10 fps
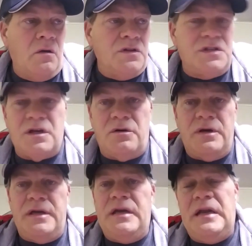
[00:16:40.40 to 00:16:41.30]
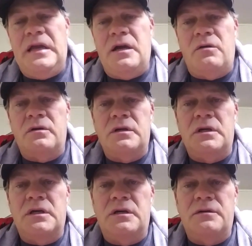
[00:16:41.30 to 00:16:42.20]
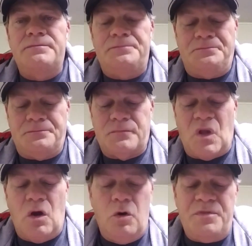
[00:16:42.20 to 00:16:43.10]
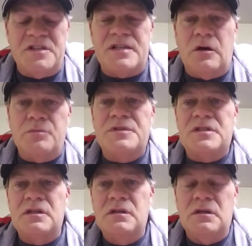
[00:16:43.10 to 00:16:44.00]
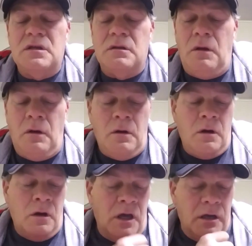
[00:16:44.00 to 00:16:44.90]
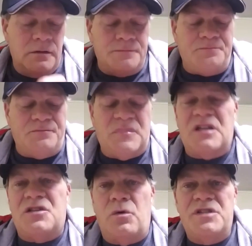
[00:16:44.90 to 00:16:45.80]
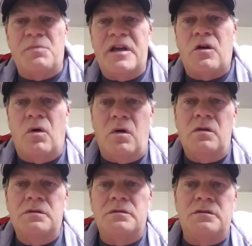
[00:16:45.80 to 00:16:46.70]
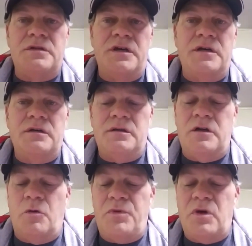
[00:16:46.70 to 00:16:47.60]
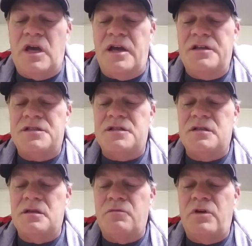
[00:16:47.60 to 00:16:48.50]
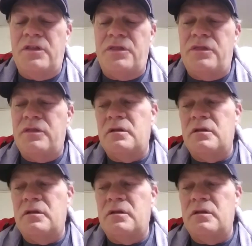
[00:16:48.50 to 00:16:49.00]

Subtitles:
So, anyhow, I hope this helps. That's always my goal, to help you guys with,